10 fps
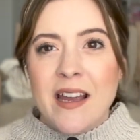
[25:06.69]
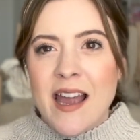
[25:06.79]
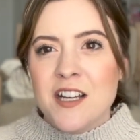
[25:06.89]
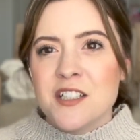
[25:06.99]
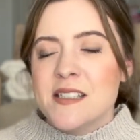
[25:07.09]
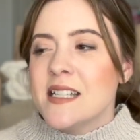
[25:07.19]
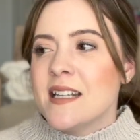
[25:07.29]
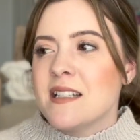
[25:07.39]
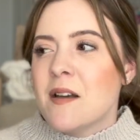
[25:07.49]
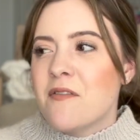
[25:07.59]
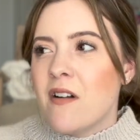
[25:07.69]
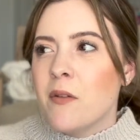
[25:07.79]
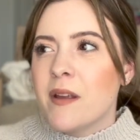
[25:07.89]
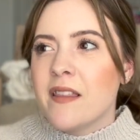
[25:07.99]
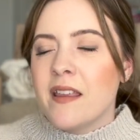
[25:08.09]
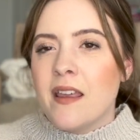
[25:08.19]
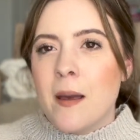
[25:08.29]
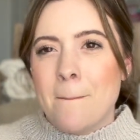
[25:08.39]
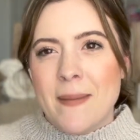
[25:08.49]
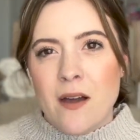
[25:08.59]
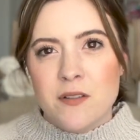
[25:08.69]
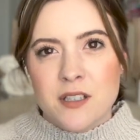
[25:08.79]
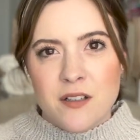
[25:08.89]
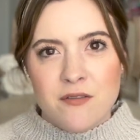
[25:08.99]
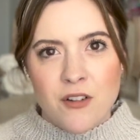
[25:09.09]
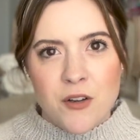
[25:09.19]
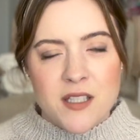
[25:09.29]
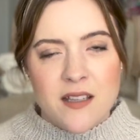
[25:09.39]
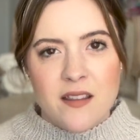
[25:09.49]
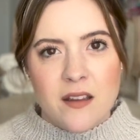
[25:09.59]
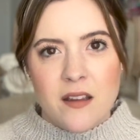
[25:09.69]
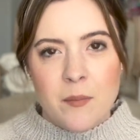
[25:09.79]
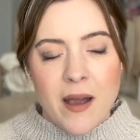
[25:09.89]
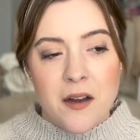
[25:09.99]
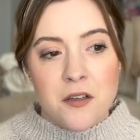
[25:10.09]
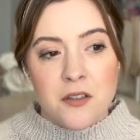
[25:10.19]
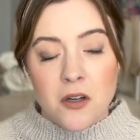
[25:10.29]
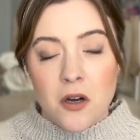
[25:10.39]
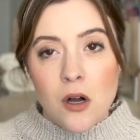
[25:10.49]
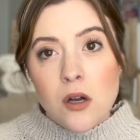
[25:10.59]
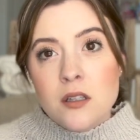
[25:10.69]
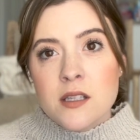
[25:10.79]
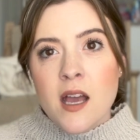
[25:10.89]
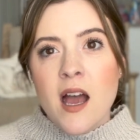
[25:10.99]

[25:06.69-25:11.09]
I actually did end up following the amount of rows that the pattern called.